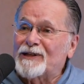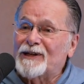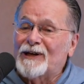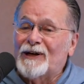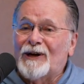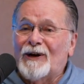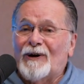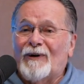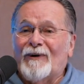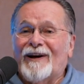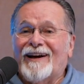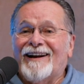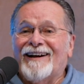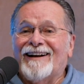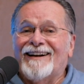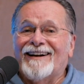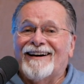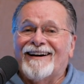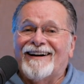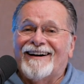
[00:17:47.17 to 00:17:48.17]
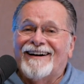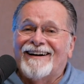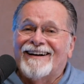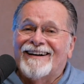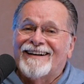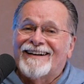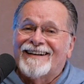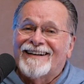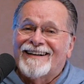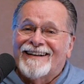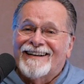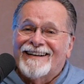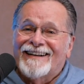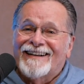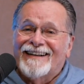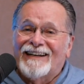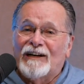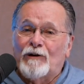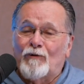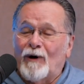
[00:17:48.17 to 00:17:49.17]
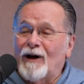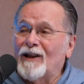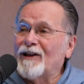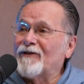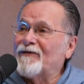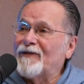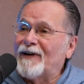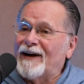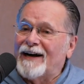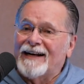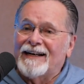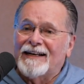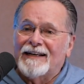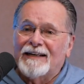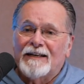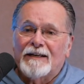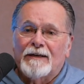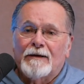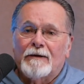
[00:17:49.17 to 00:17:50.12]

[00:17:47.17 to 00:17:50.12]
you know, and uh, he qualified.